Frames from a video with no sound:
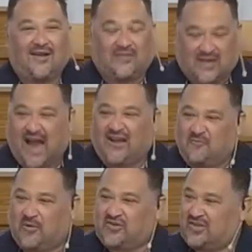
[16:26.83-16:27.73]
The kind
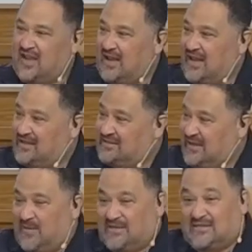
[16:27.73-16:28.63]
of person that
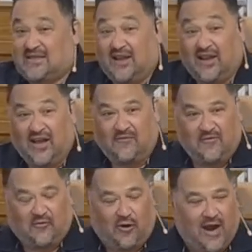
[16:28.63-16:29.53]
exhibits the love
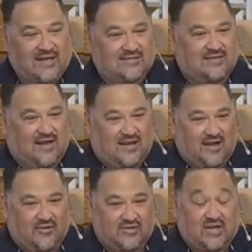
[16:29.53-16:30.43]
of Christ in
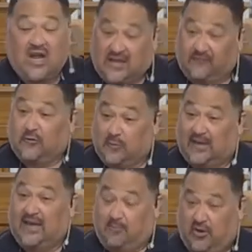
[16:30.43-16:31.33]
others. If you
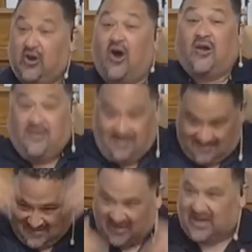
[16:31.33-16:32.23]
really put on
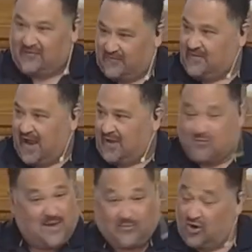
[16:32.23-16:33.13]
the love of God,
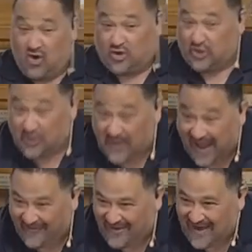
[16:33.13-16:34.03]
remember, you don't
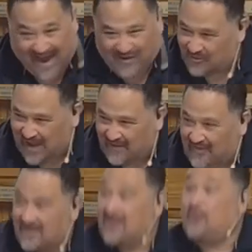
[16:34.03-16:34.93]
have it, I don't have
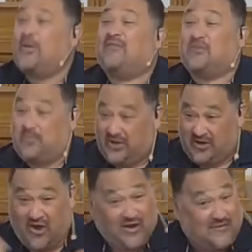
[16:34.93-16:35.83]
it. We have to put
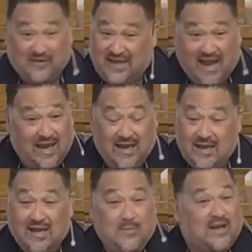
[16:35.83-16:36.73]
it on every day
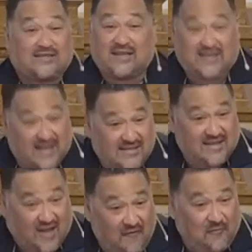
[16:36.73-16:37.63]
because it
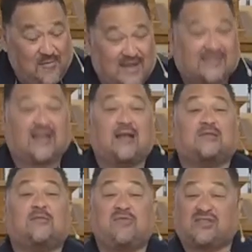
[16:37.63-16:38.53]
doesn't come from us. It comes
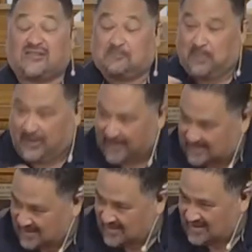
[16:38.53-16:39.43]
from the Spirit
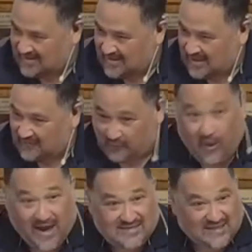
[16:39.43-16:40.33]
of
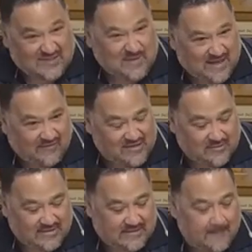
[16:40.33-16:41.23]
Christ that's been given
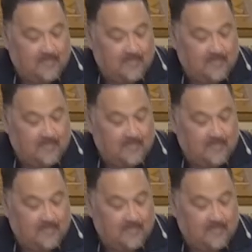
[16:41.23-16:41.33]
to us.